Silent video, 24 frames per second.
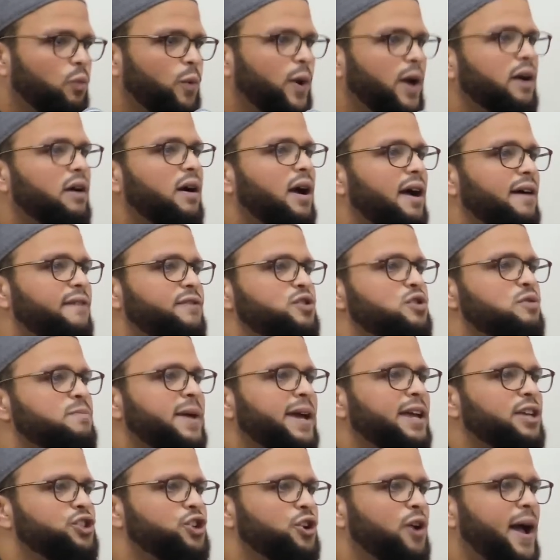where have you
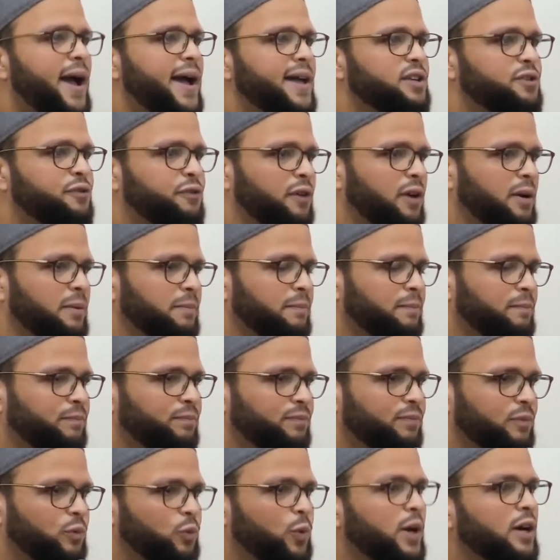made your hajj from?
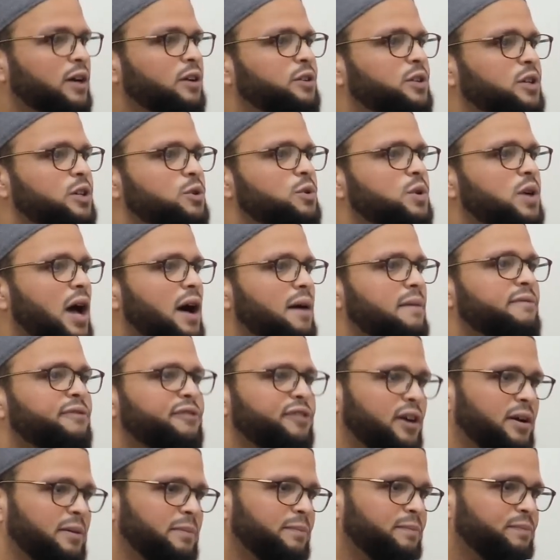Where do you
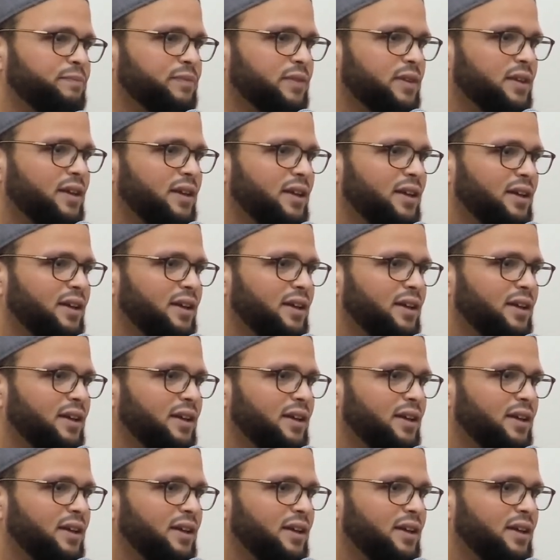come from?